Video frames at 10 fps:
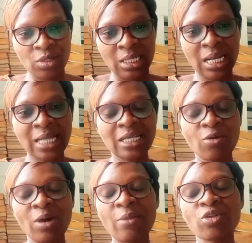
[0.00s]
Last
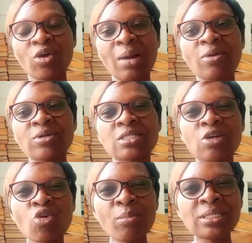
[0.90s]
time we talked about the
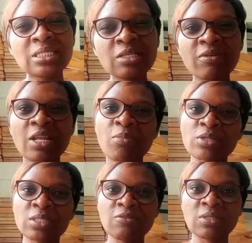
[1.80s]
normative and the
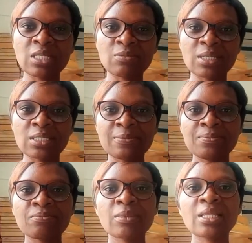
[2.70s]
positive statements.
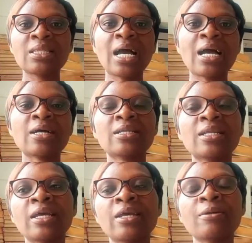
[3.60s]

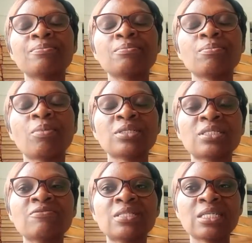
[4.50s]
The
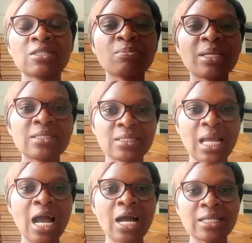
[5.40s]
positive statements
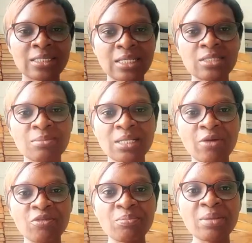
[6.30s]
are statements that
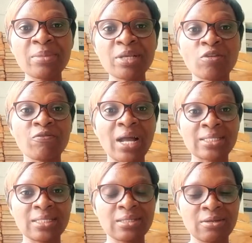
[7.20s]
we make based on
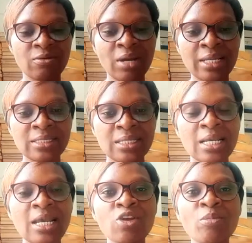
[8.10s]
facts, right?
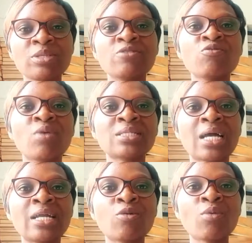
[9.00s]
Normative ones
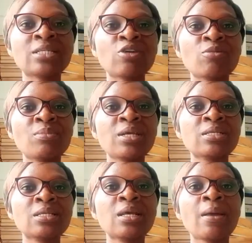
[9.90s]
are the ones that you make
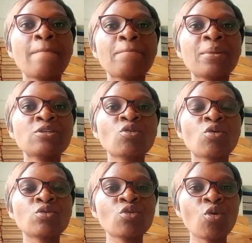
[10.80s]
based
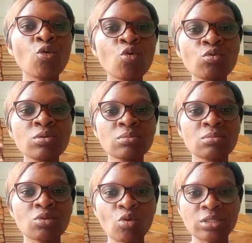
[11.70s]
on your own
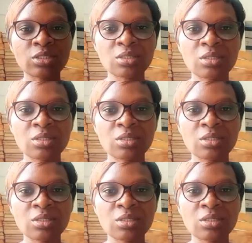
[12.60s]
thoughts.